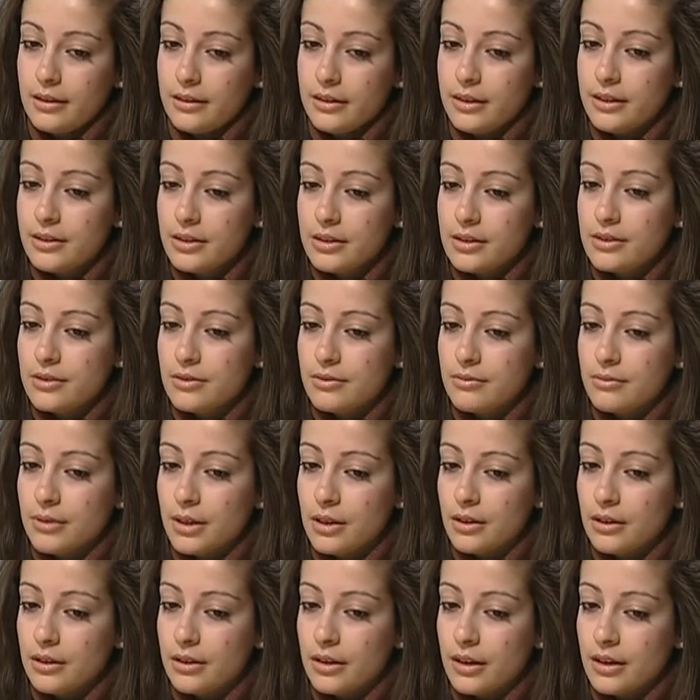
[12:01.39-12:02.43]
let us
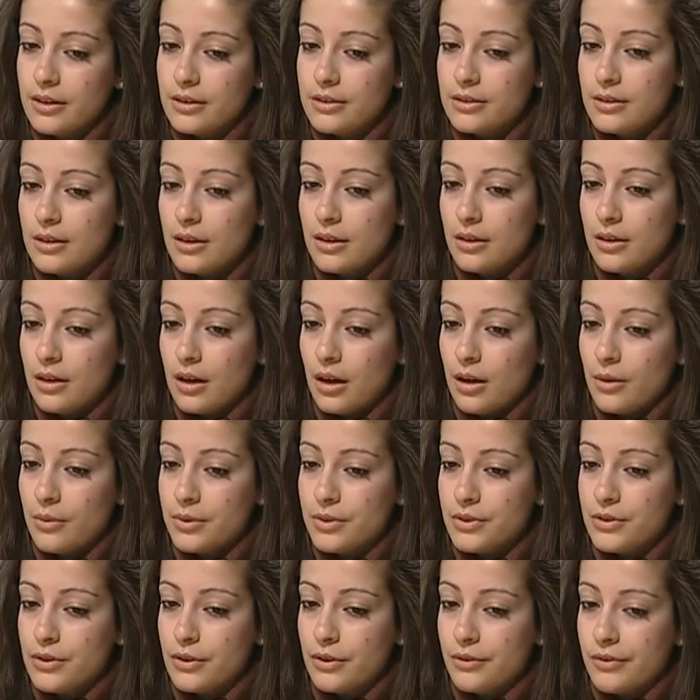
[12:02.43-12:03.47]
recognize
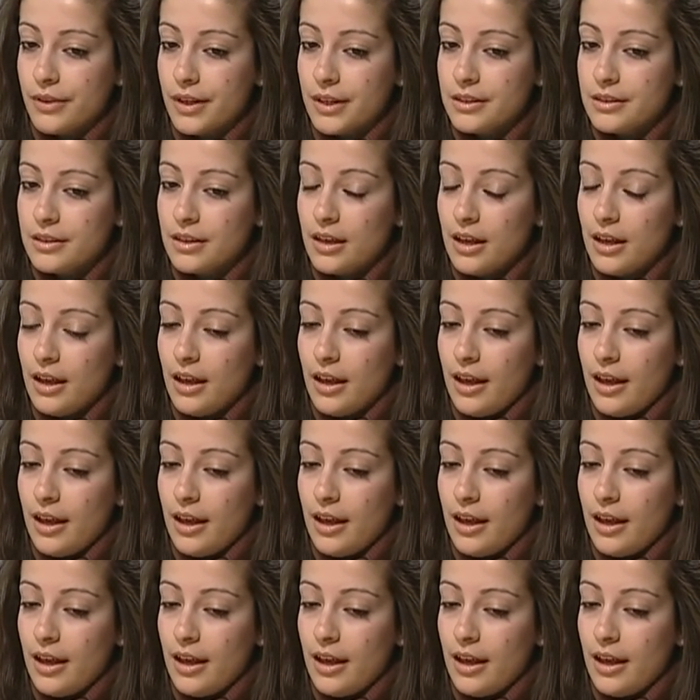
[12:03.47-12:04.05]
ourselves that